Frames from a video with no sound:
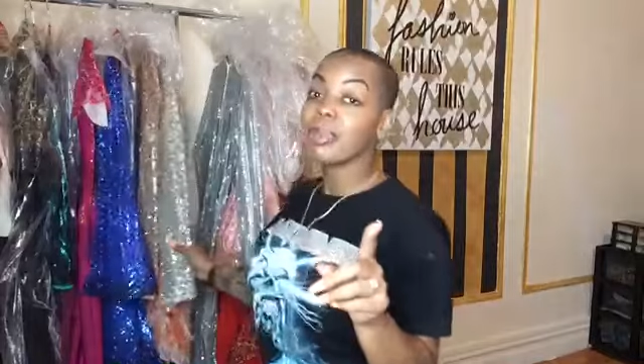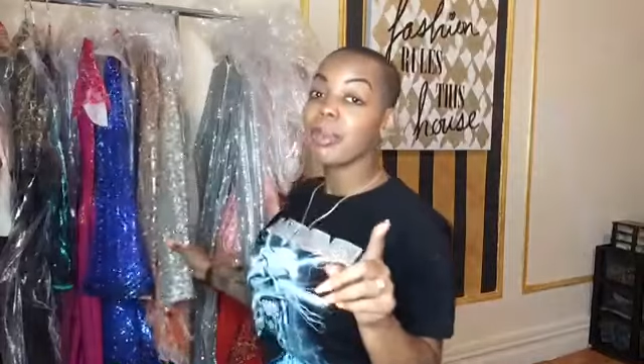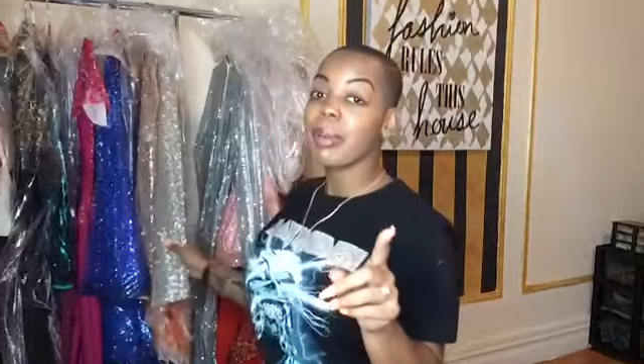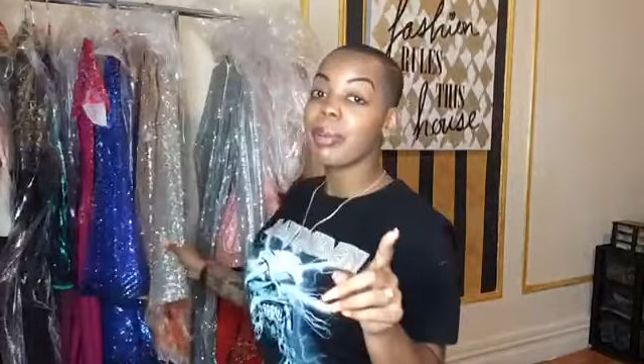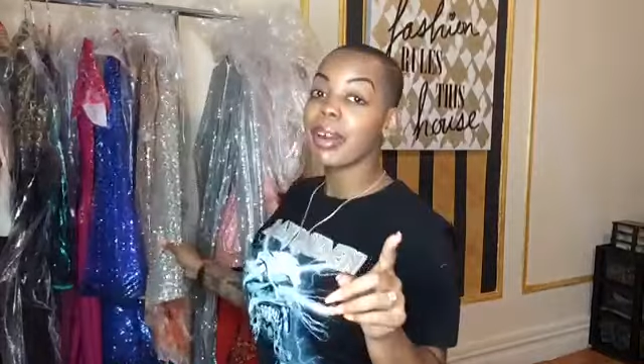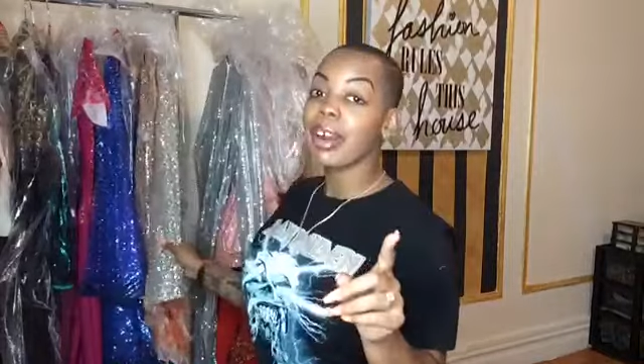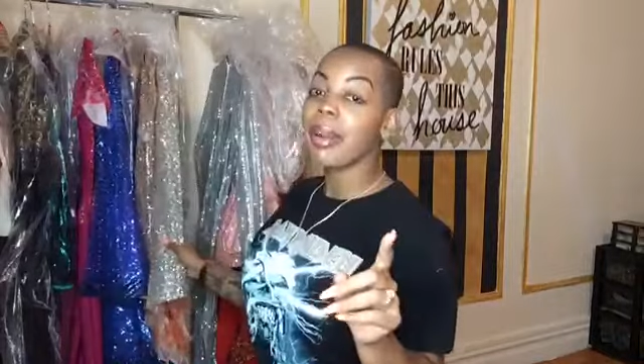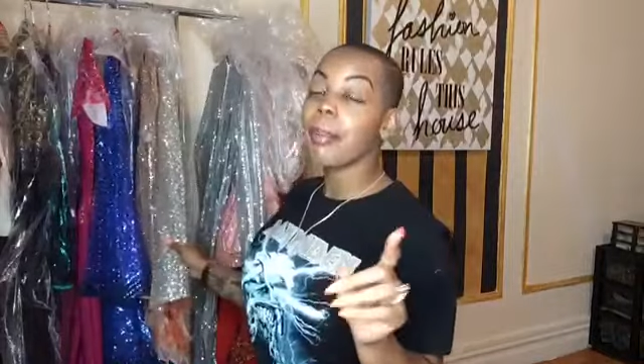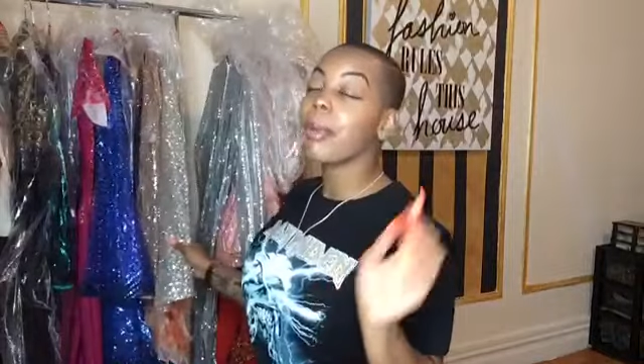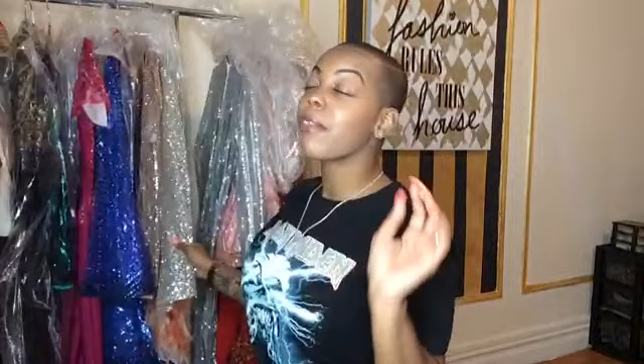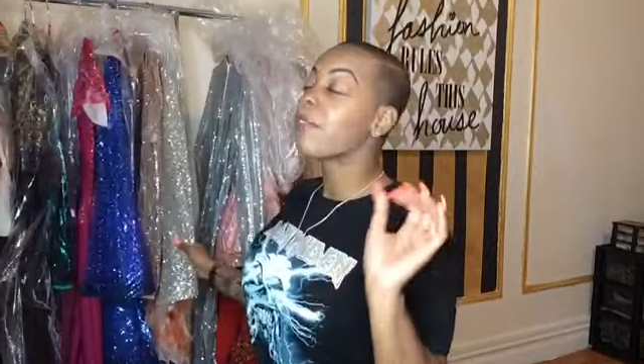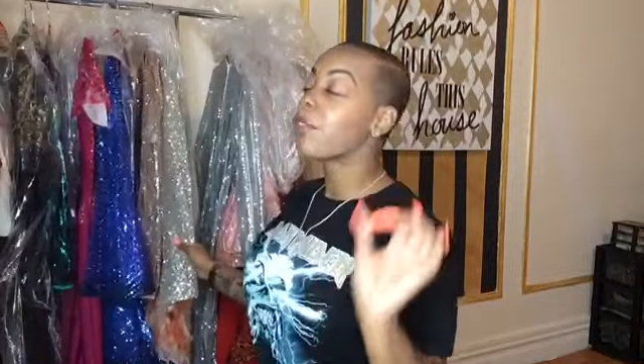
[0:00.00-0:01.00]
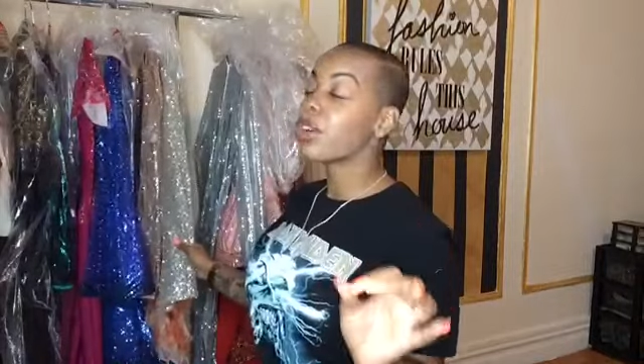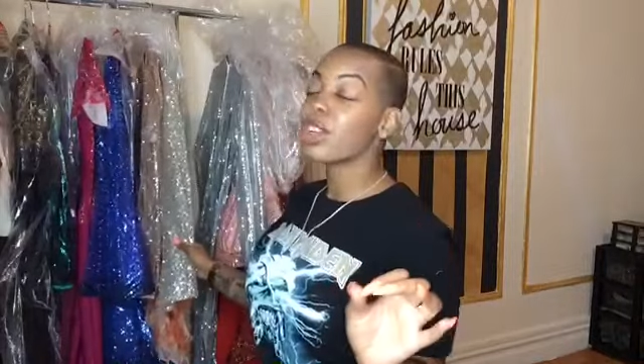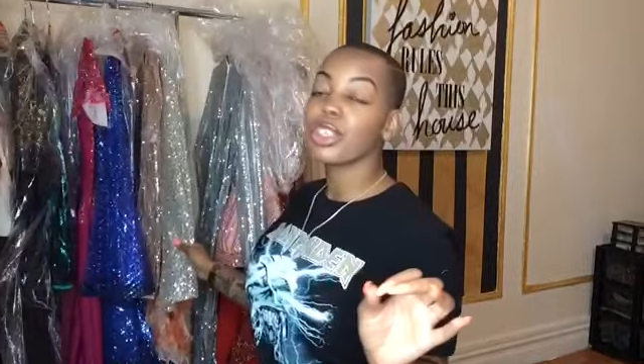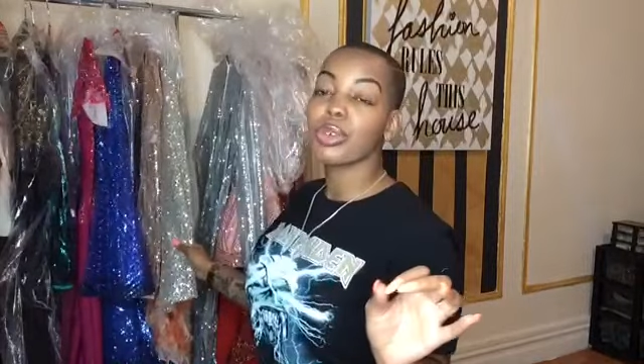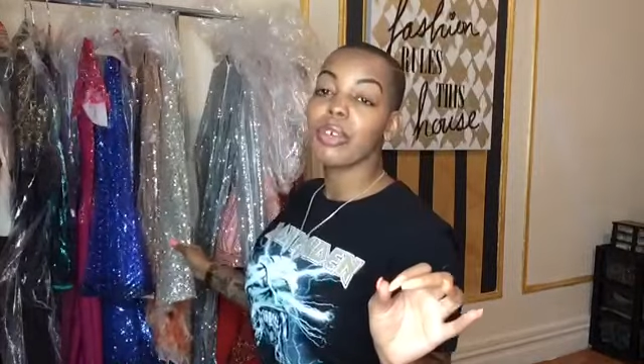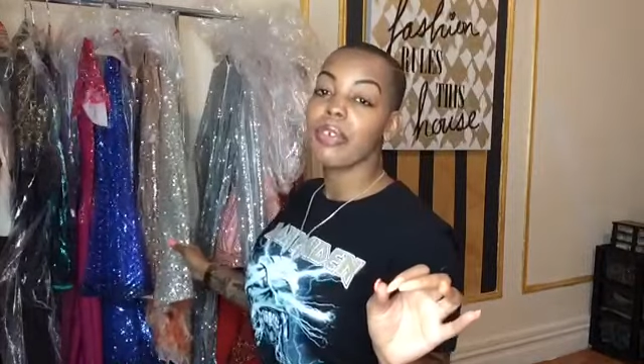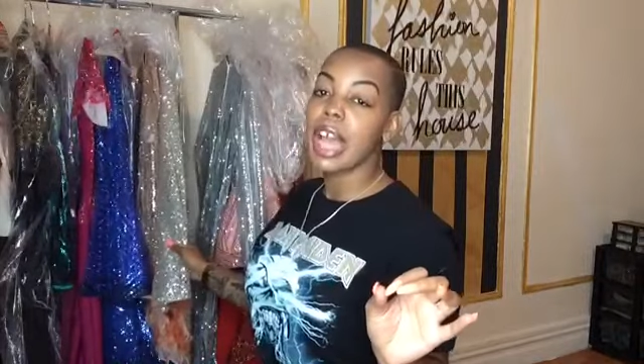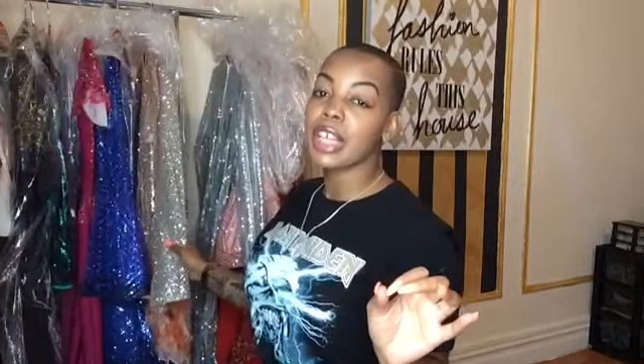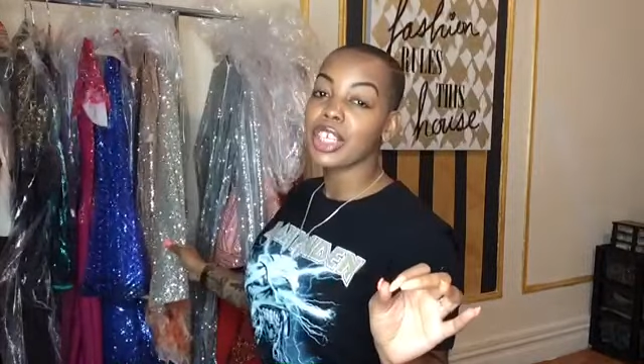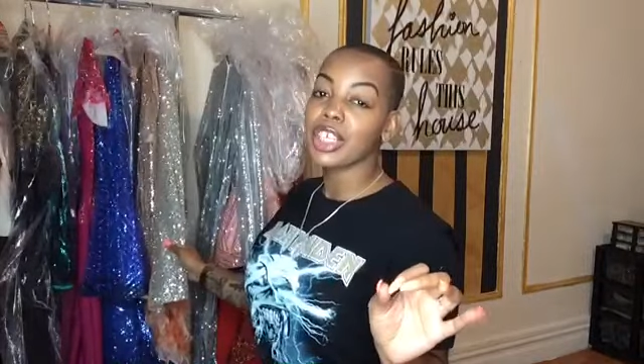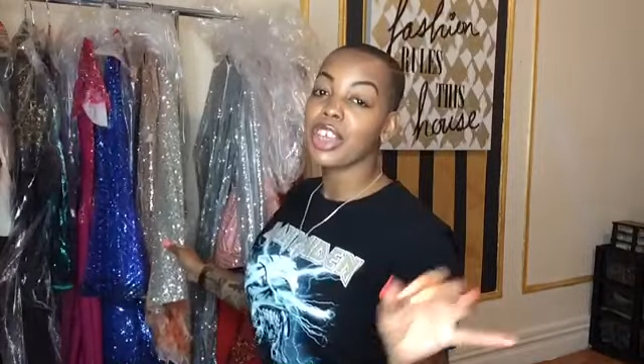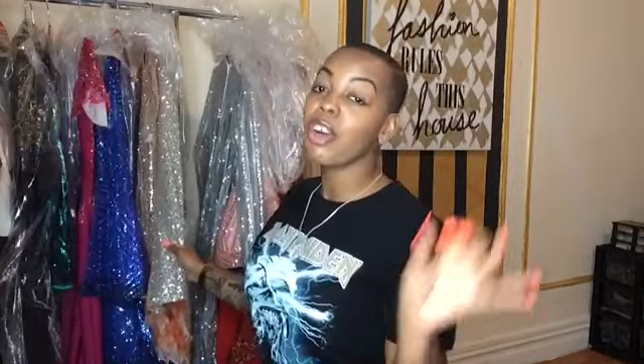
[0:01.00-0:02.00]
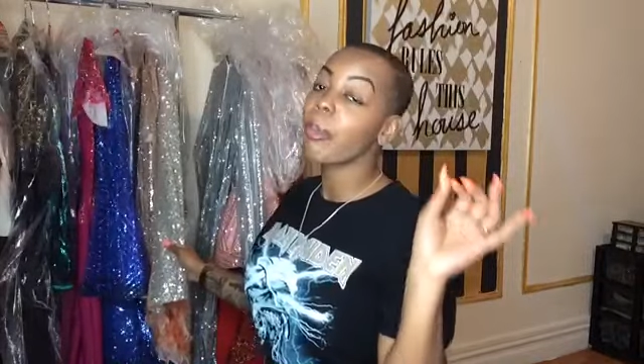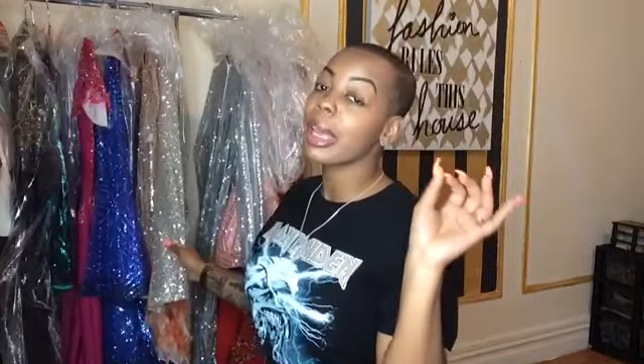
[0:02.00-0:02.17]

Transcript: remember, before you do a fashion show,